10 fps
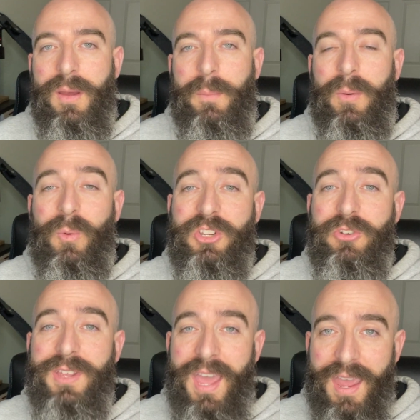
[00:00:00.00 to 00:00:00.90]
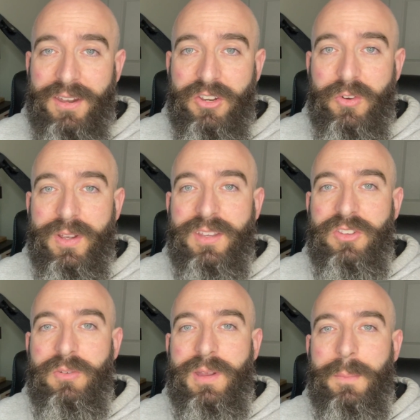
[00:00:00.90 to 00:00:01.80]
But what you can do is
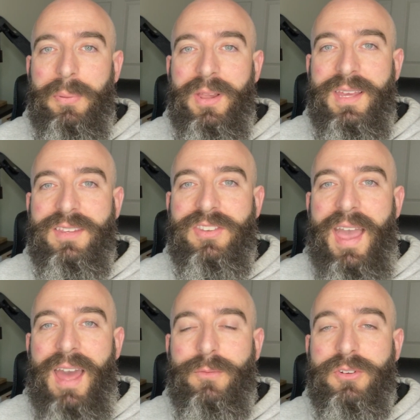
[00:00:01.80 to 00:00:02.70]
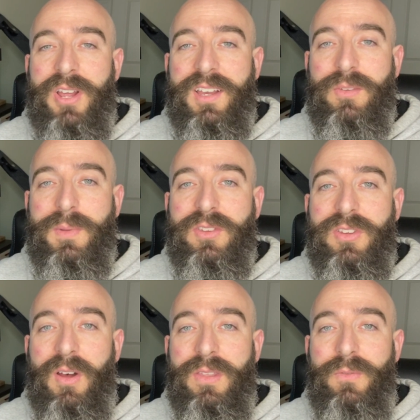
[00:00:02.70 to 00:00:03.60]
you can place advertisements
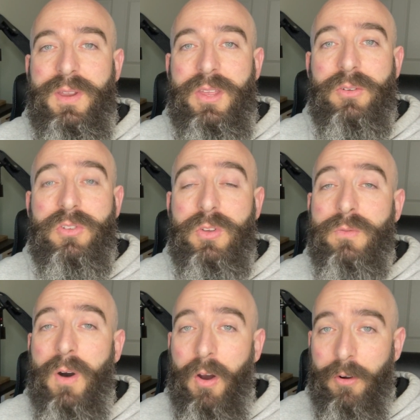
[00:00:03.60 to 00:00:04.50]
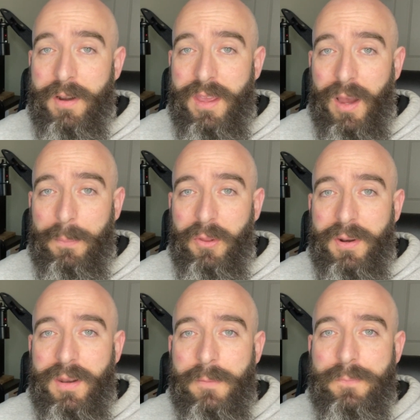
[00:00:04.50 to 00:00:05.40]
on the videos you've already
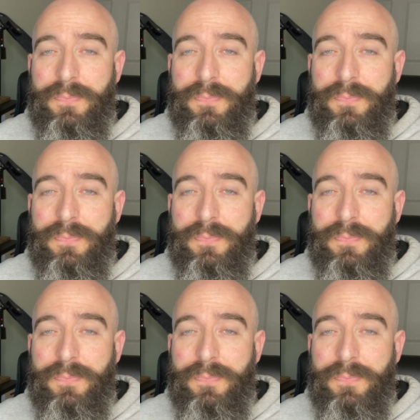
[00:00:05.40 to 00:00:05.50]
uploaded.